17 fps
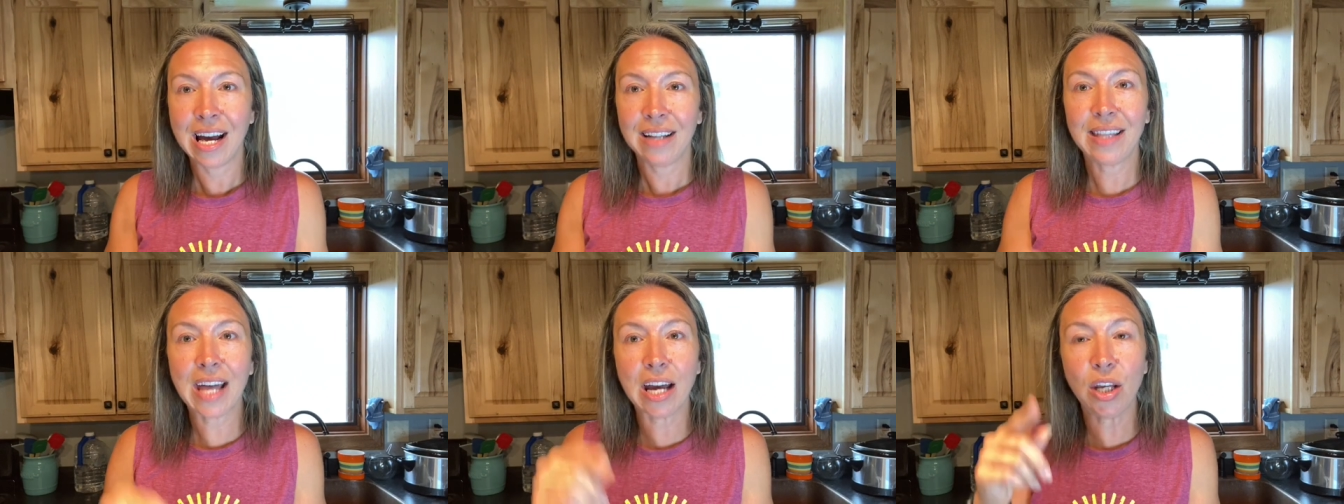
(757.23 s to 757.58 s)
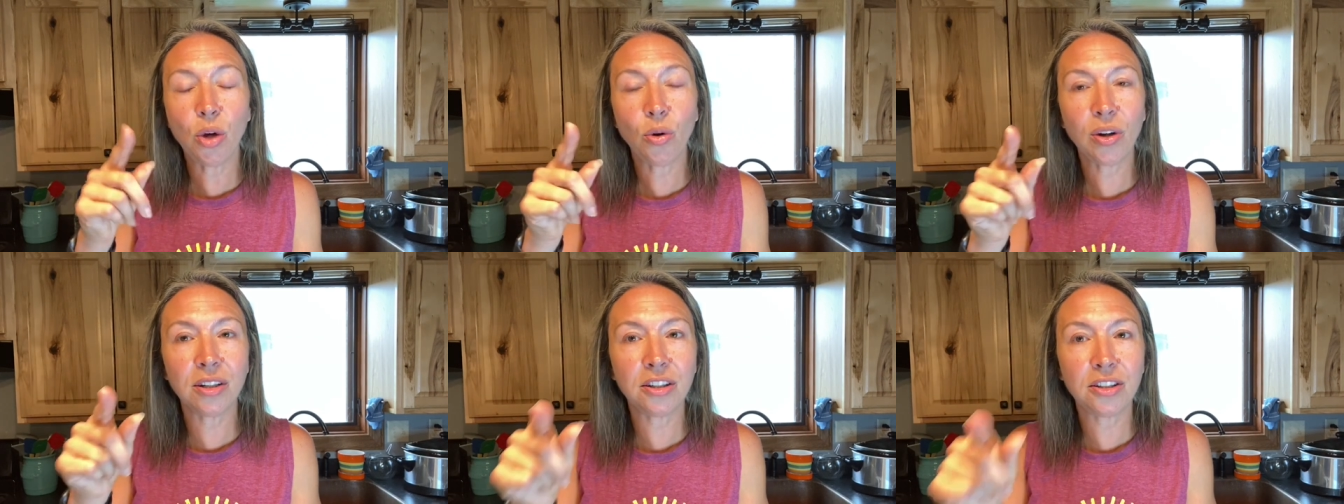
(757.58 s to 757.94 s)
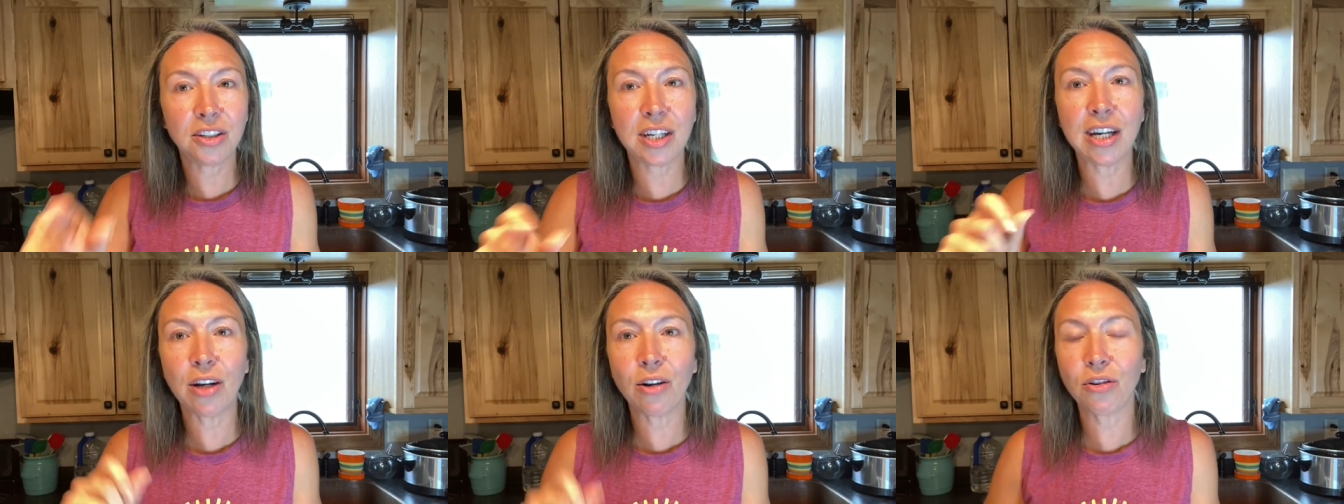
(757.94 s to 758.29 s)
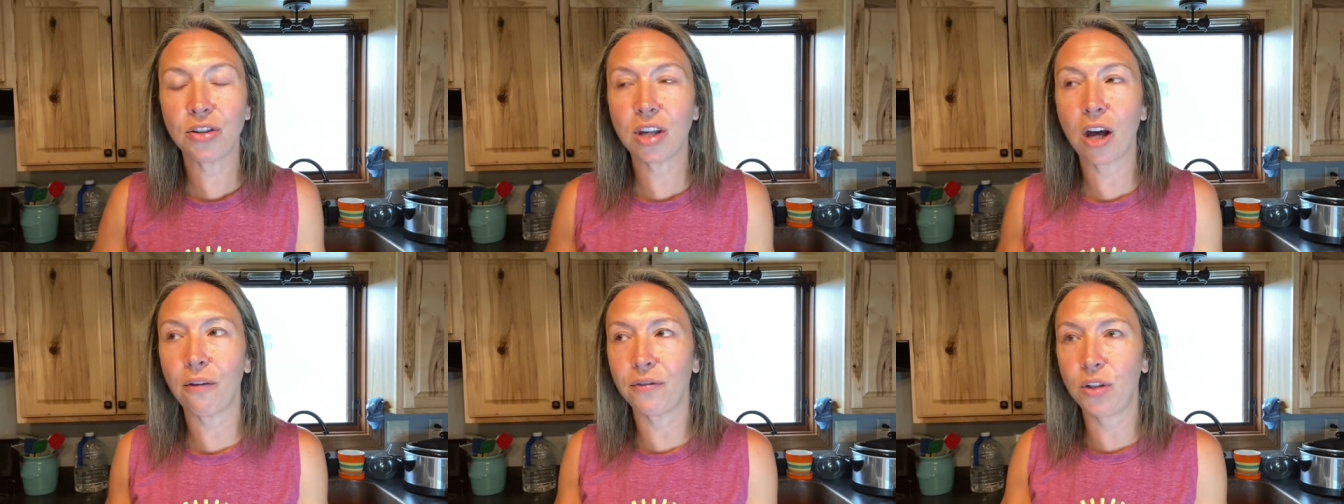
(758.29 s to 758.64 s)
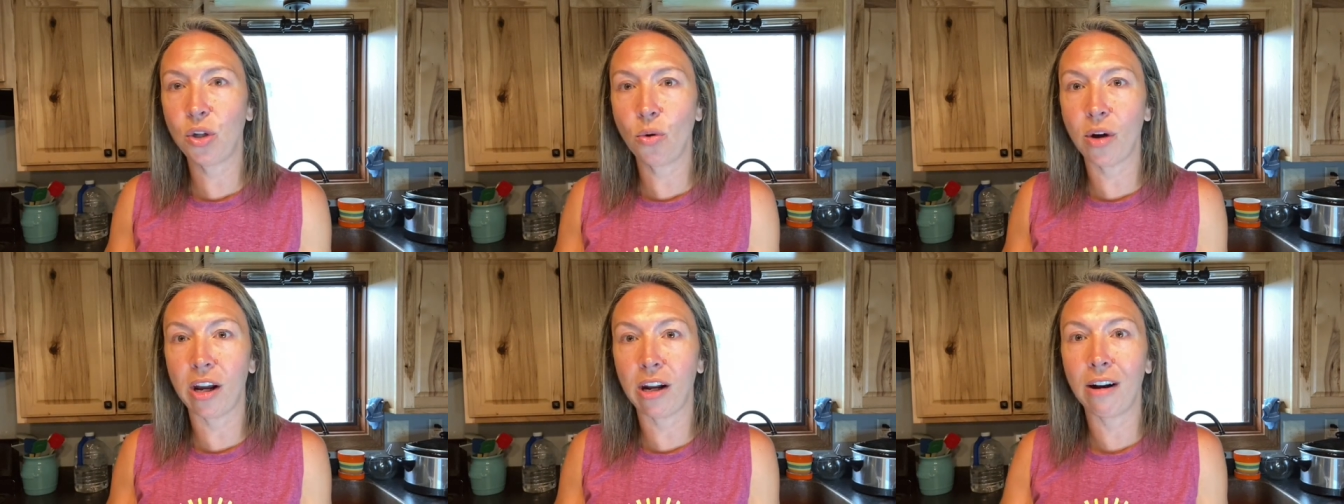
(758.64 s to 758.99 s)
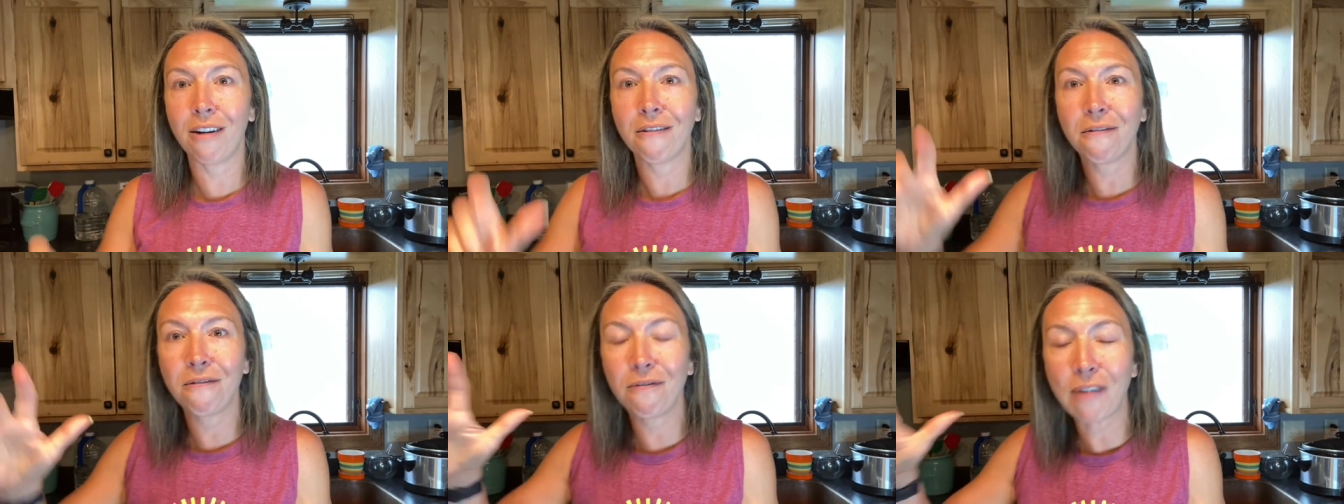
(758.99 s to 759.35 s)
that you can see yourself
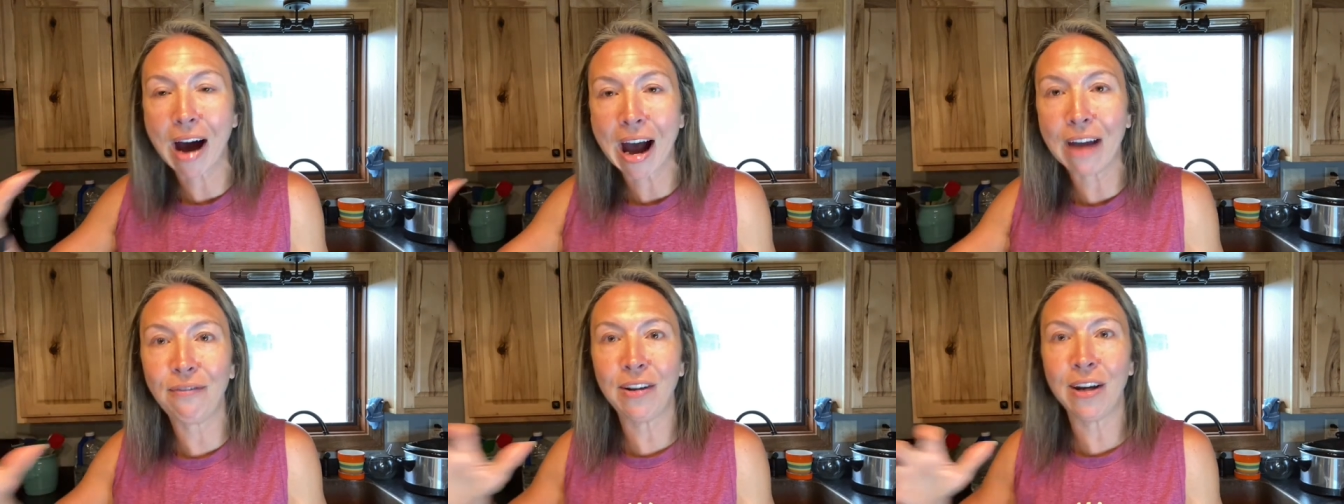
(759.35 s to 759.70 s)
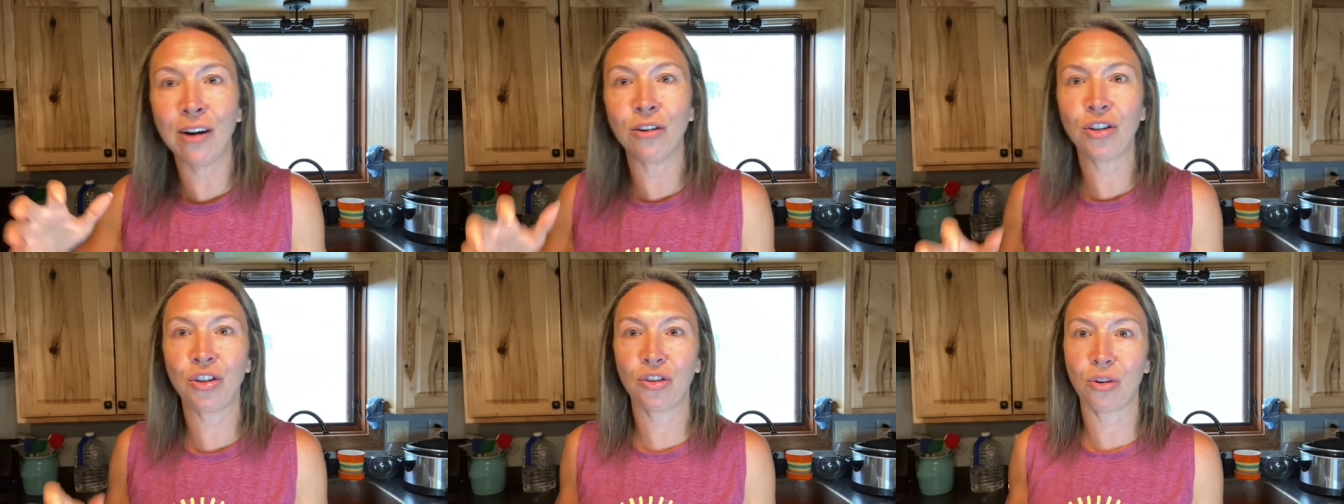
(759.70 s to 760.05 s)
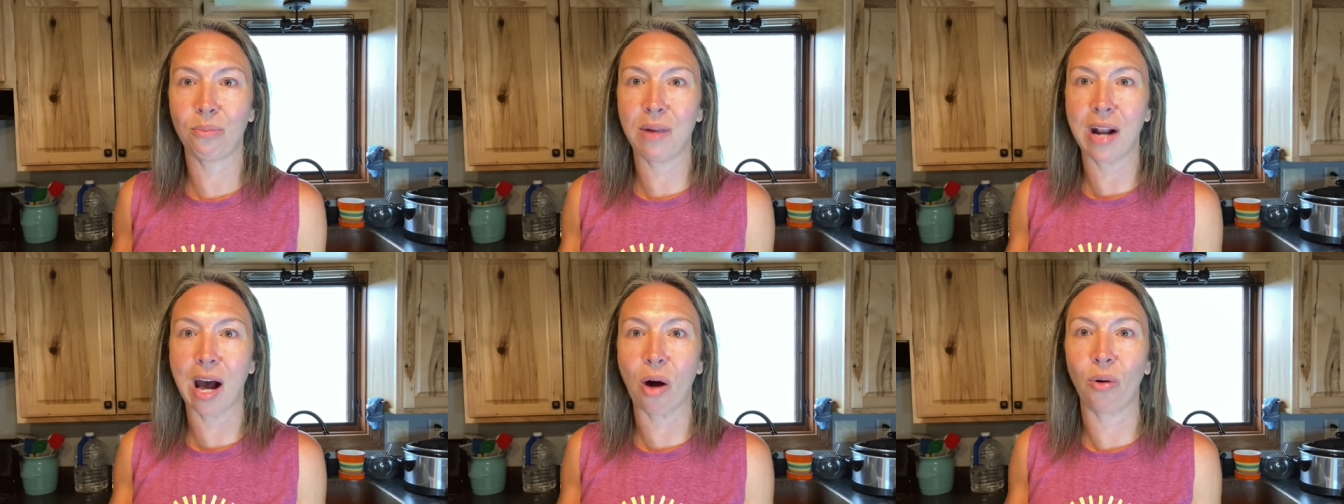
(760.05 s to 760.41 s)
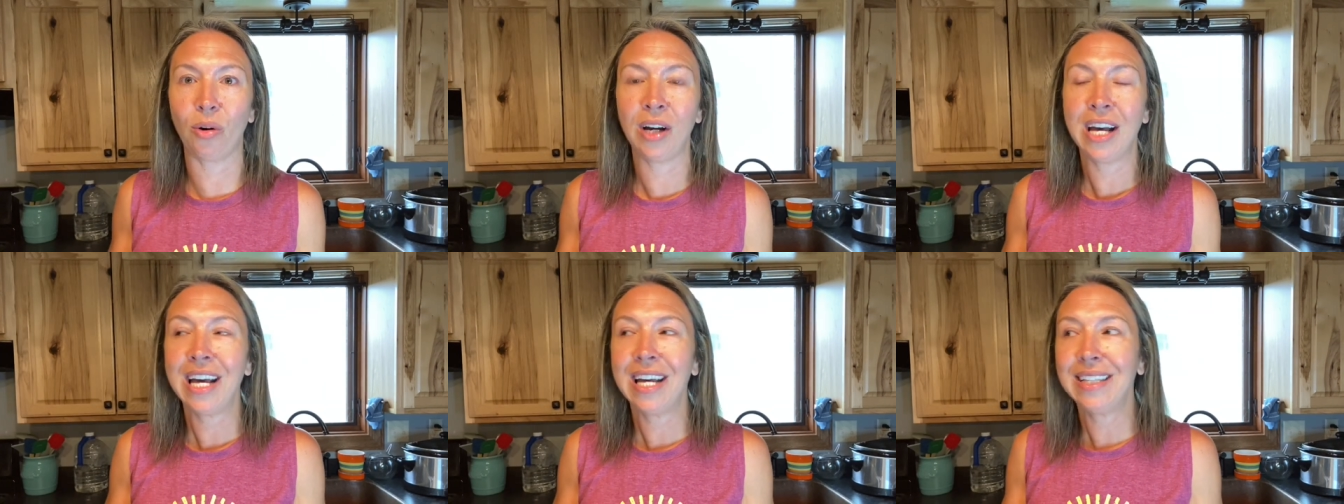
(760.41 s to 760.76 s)
doing five years from now,